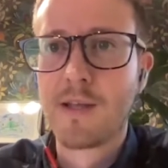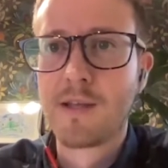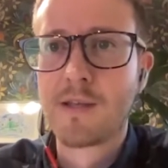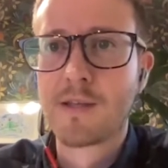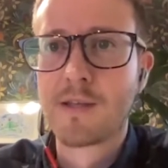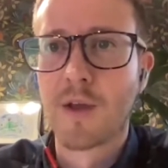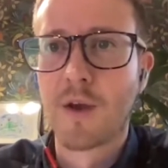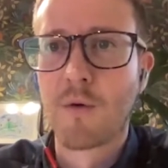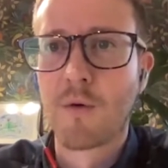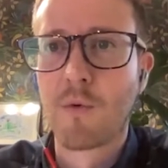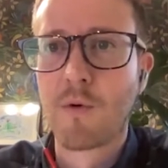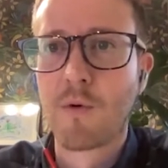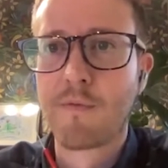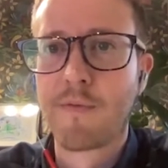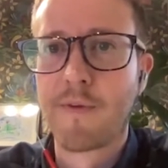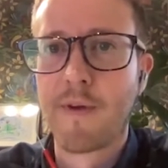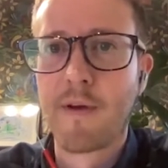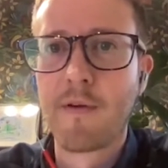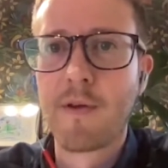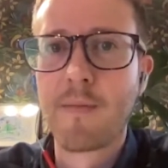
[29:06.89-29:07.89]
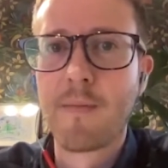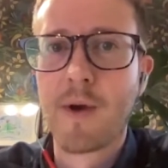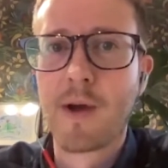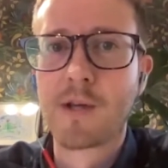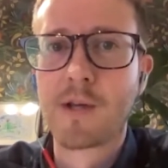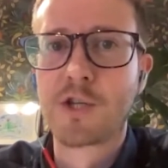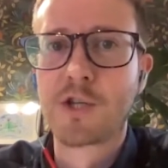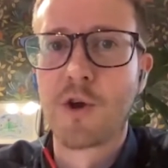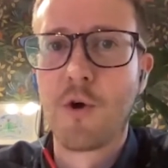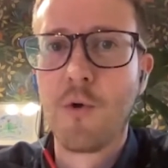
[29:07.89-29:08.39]
So we're very
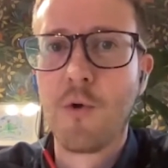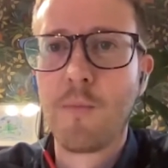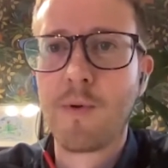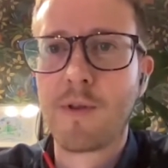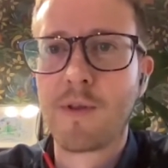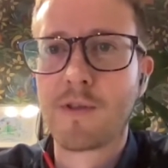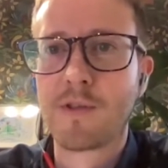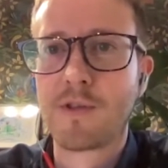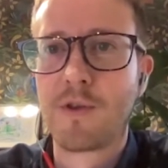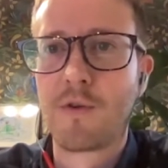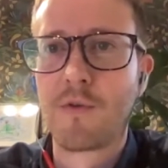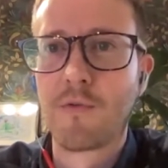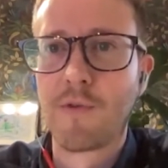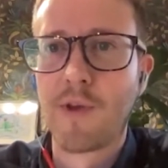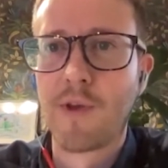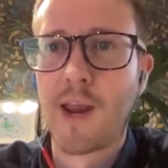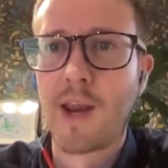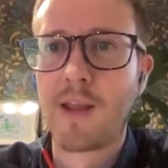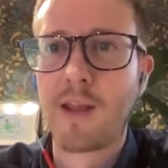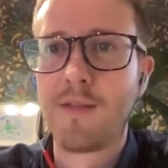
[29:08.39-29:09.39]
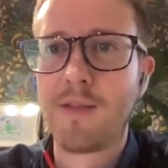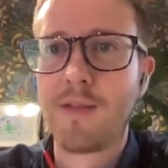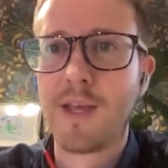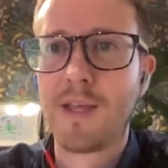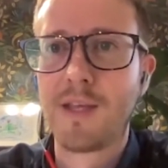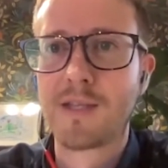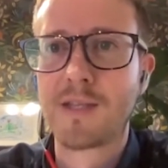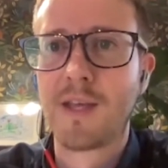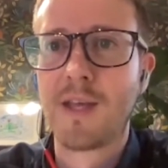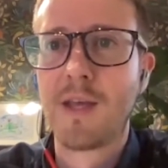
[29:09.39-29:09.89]
much open to creating
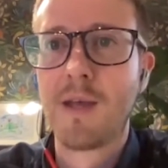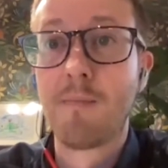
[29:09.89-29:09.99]
these